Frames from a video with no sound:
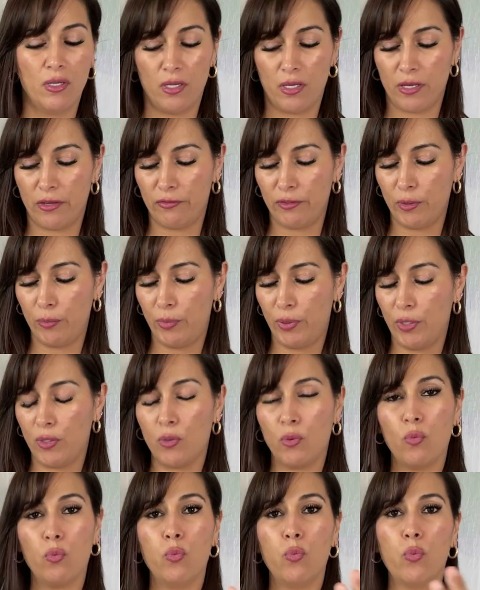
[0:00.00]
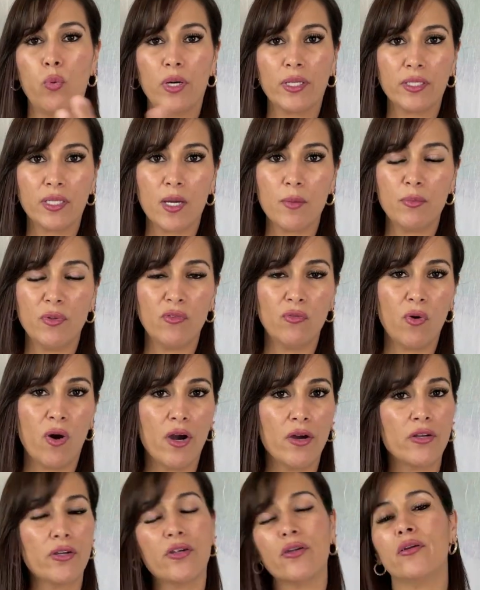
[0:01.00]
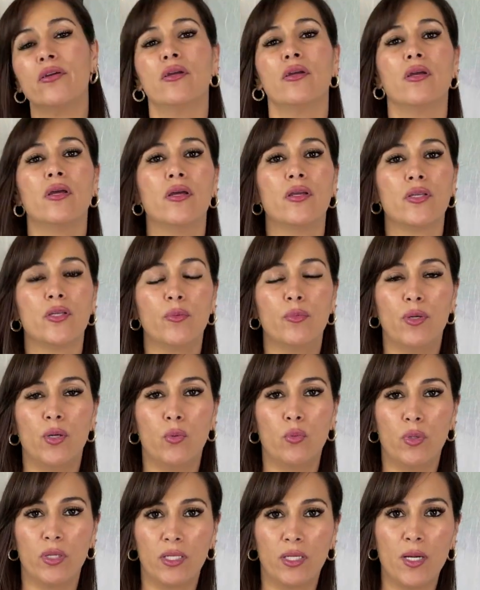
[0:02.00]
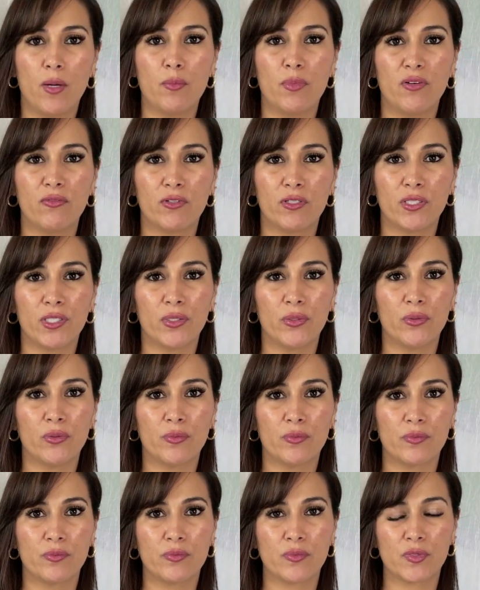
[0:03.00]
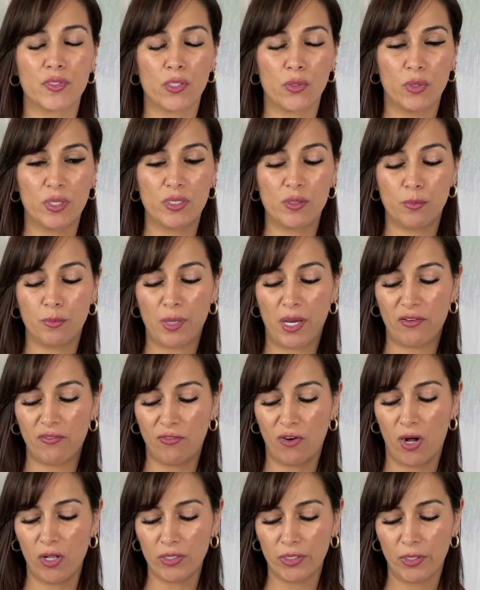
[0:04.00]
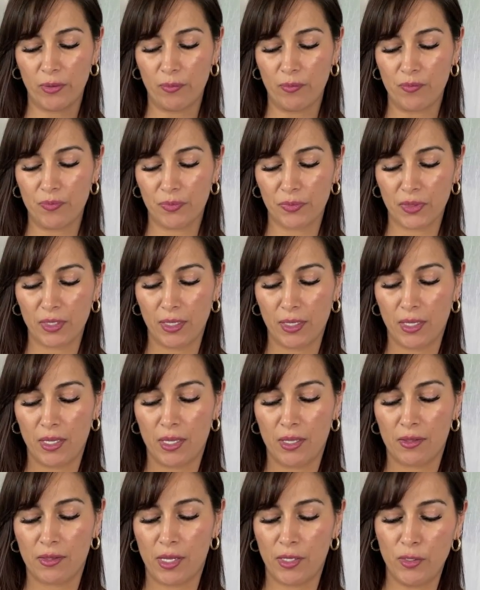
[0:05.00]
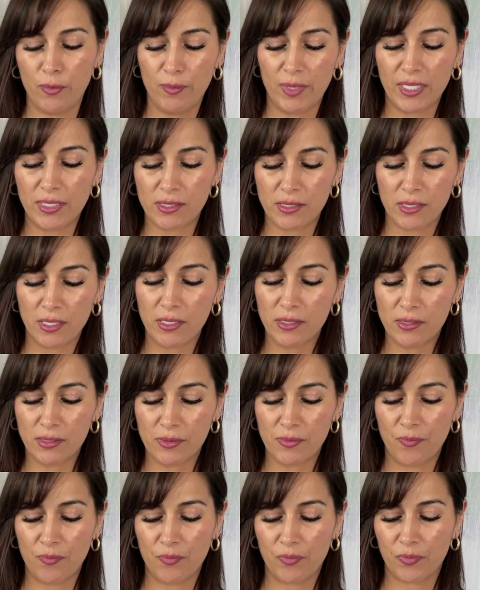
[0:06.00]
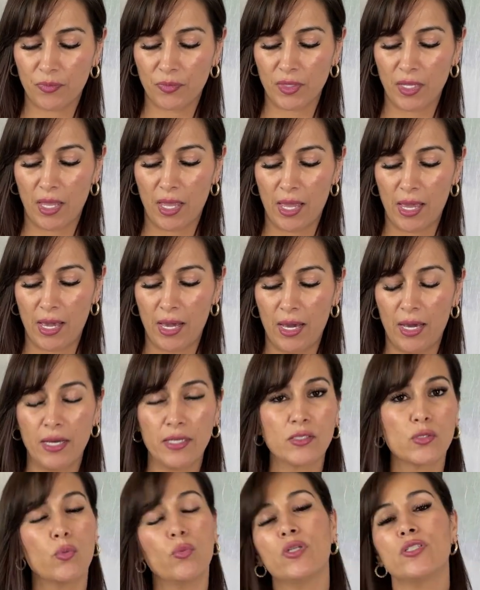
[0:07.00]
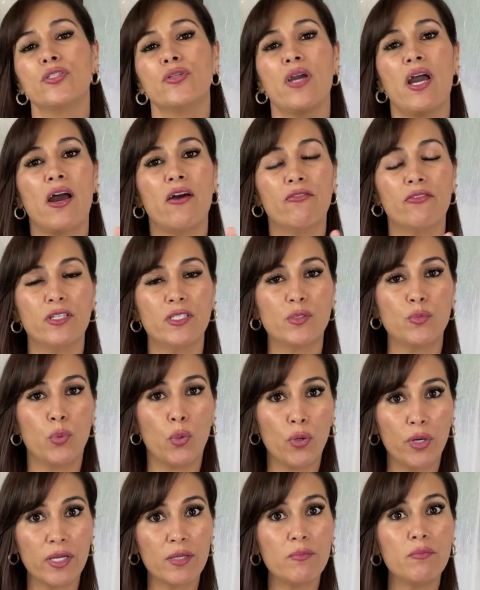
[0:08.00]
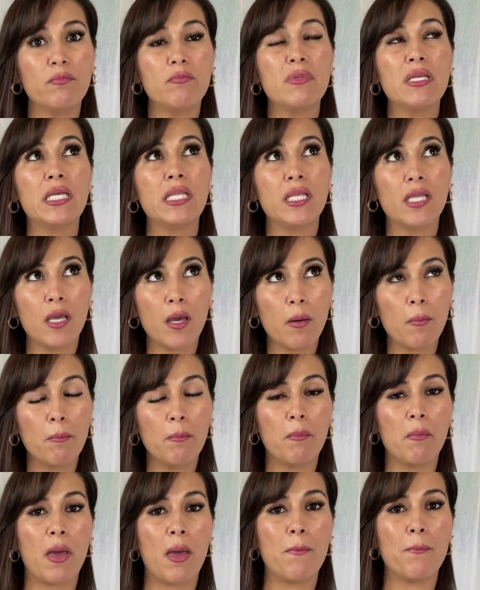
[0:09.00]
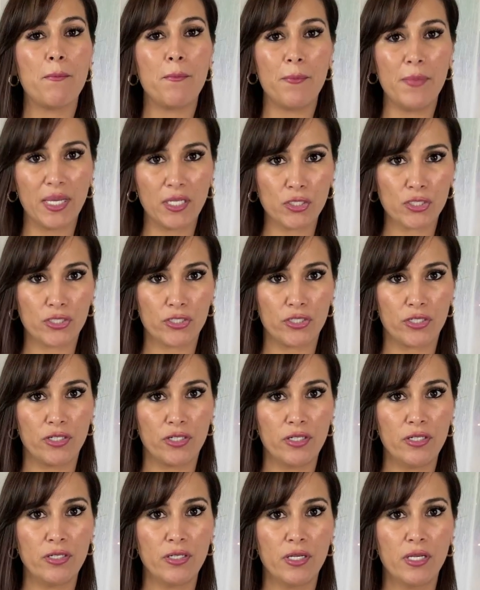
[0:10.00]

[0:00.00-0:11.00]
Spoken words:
if you put 1 cup of water, you put 1 cup of glue. So it's by volume. Then you mix this, and once you have this pouring medium mixture,